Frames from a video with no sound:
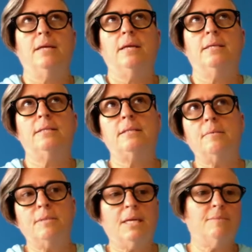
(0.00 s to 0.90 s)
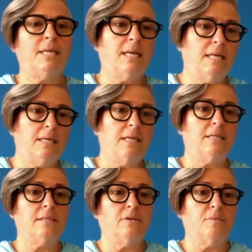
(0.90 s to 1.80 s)
sometimes that ending
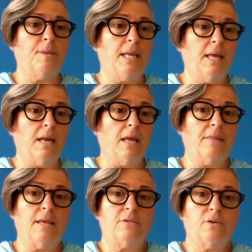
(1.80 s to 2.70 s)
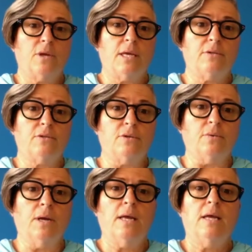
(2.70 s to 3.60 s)
is another beginning, and that's okay too.
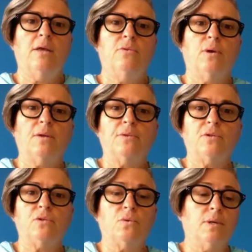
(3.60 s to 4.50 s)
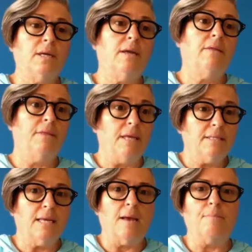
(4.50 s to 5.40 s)
Throughout the story,
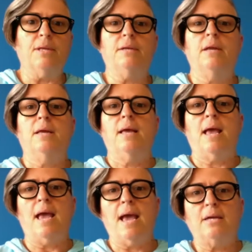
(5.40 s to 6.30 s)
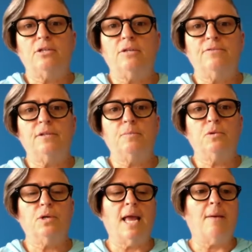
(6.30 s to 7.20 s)
things happen, action of some
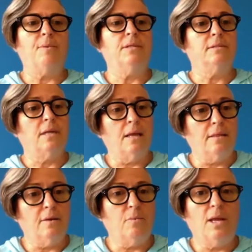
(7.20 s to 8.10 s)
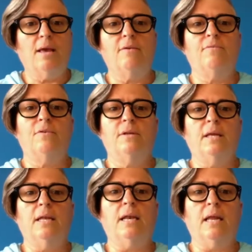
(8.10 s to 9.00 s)
sort happens, and then we have
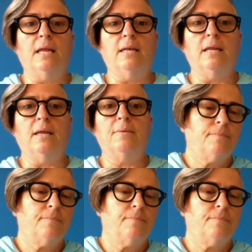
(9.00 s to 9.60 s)
an ending.